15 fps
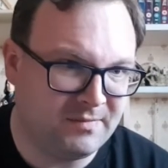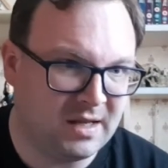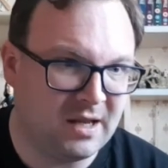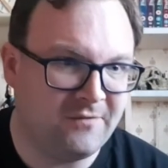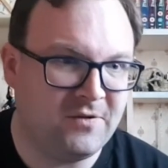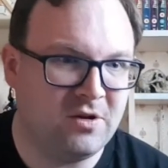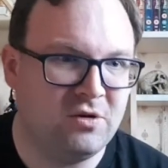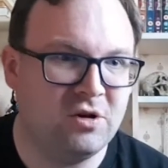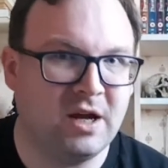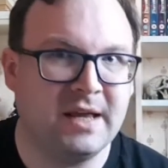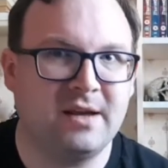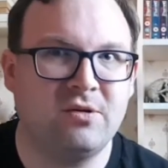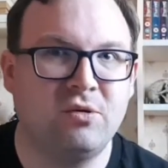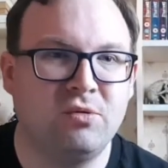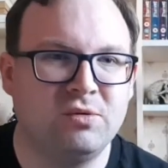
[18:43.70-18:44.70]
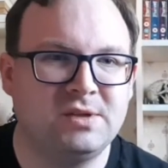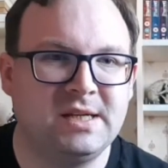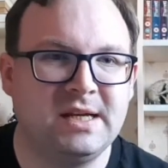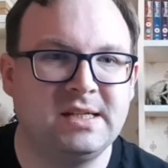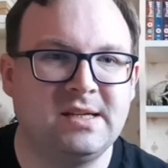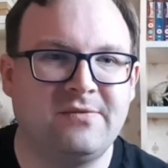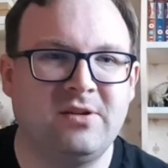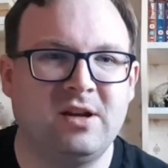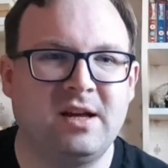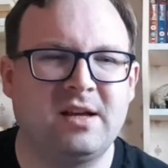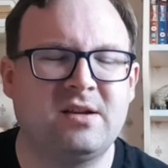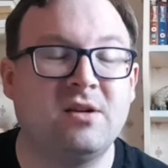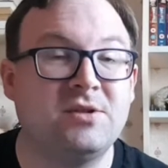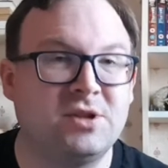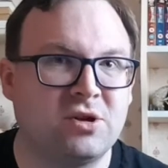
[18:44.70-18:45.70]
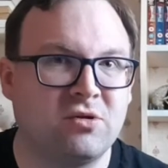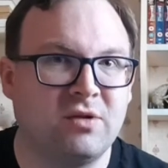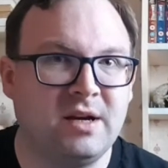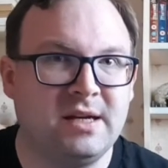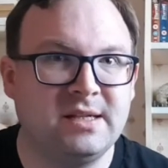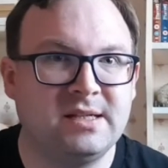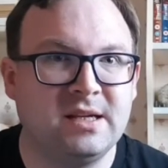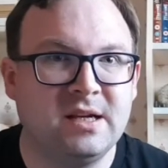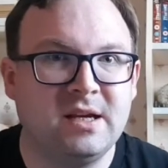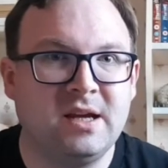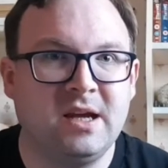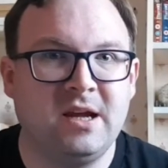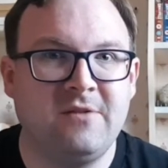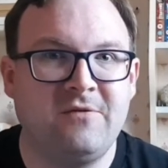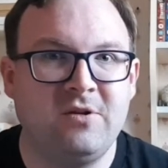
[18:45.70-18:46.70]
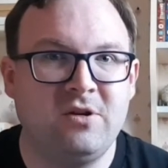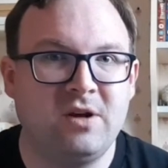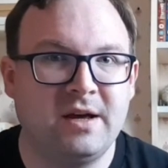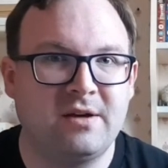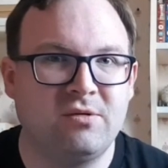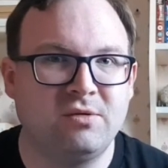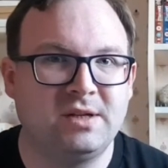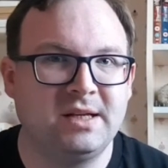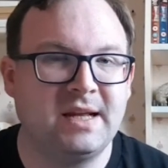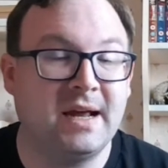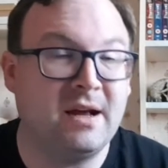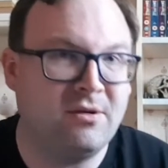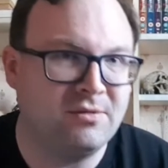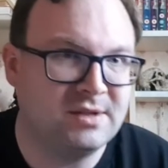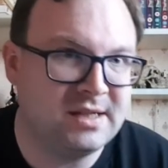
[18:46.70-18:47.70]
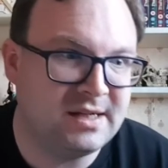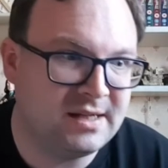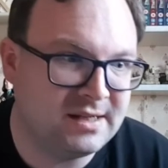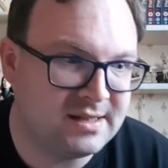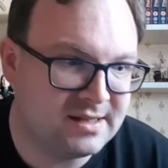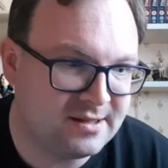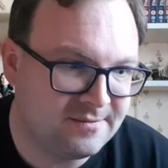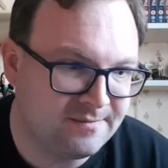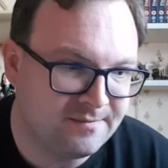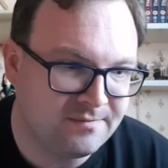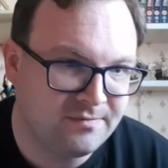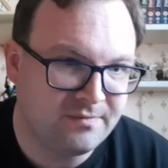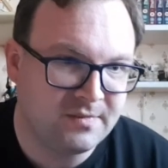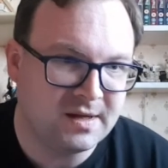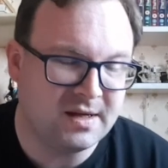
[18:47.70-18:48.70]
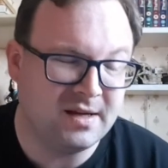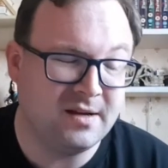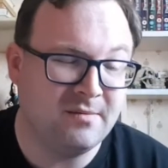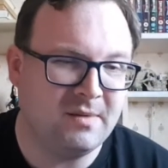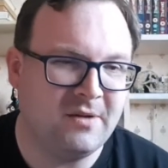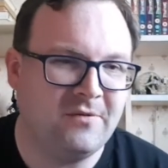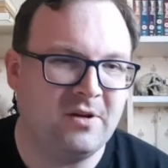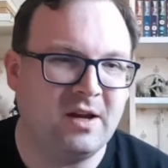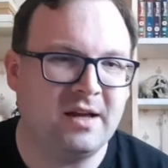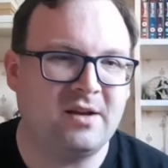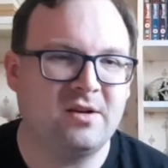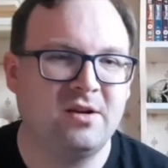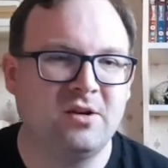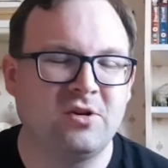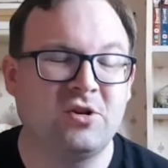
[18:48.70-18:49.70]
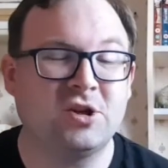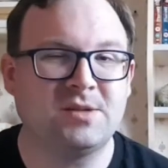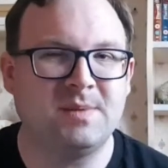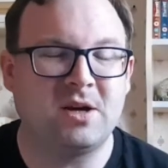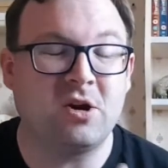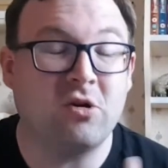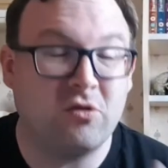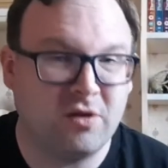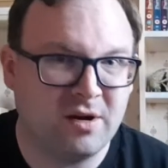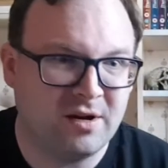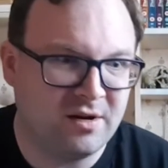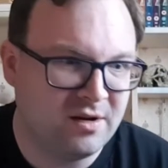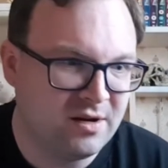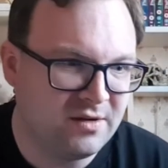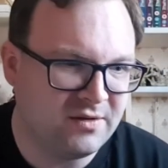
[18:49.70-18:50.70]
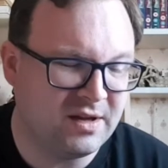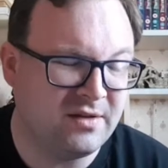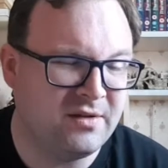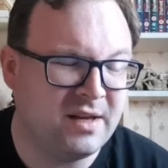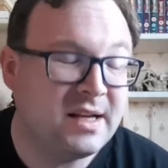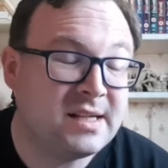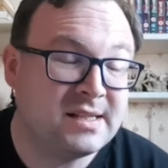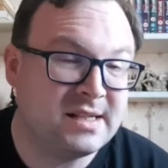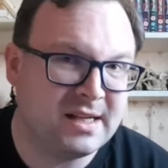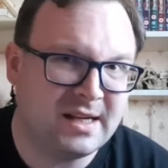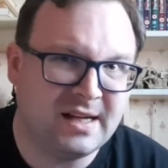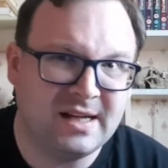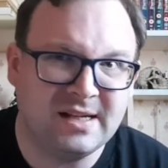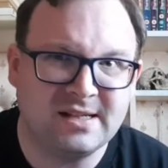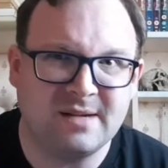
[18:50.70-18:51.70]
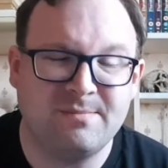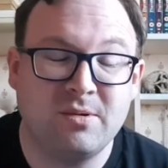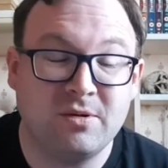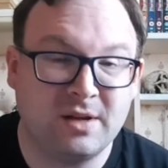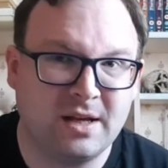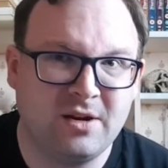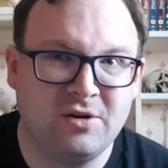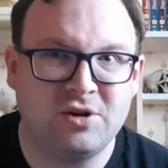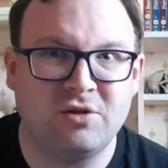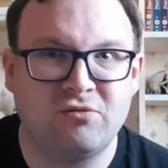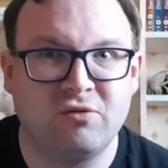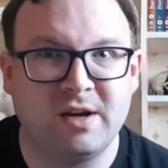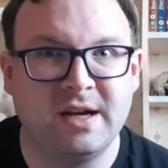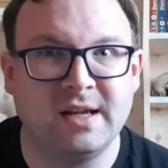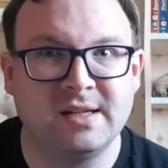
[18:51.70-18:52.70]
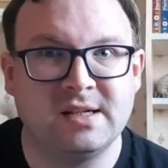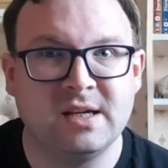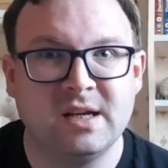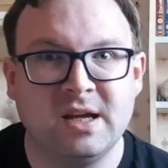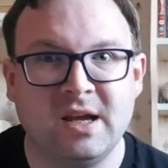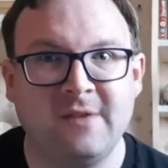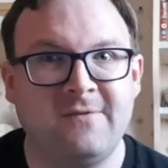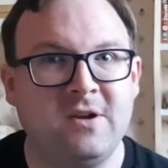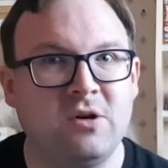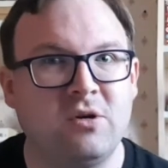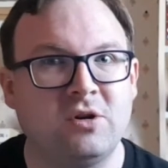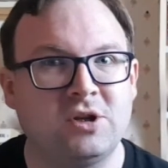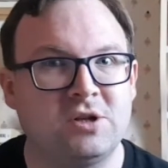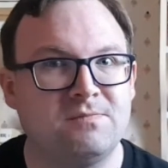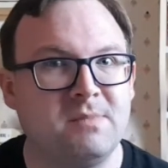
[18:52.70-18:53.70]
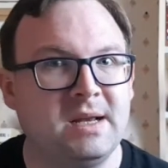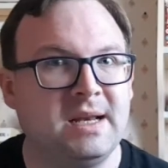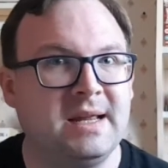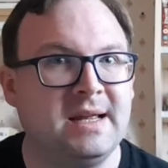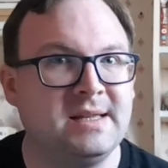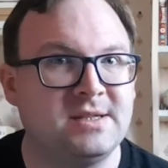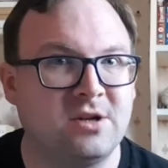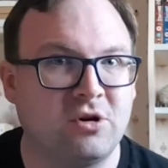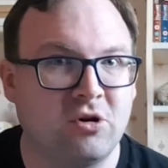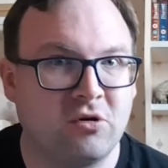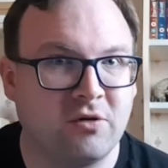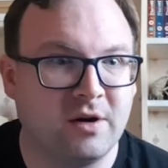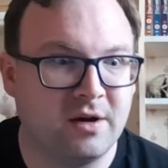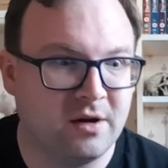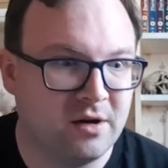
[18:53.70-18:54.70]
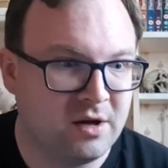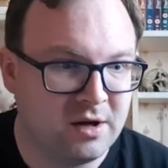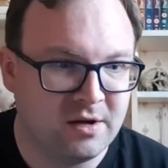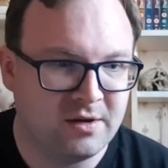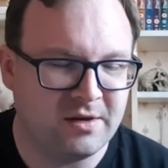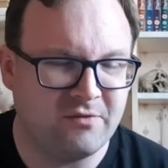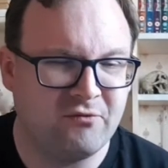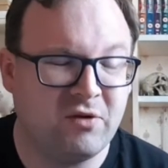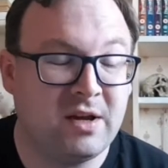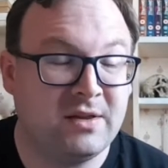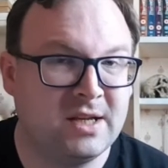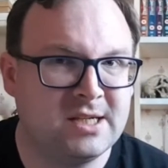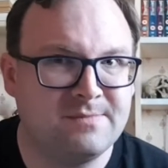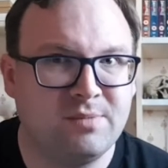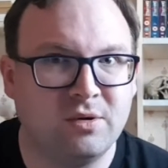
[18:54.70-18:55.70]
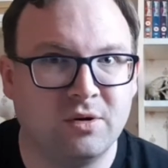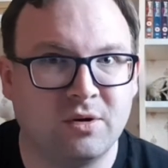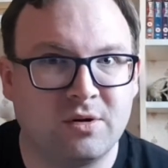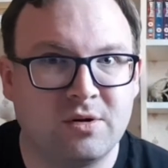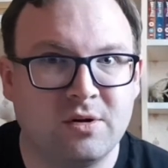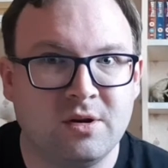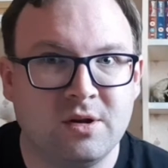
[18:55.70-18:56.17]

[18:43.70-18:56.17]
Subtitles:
If you like hauntings, if you like ghost stories, if you like haunted houses, if you like cosmic horror, then this is a book that you should read. If you are just merely into horror, then read this book.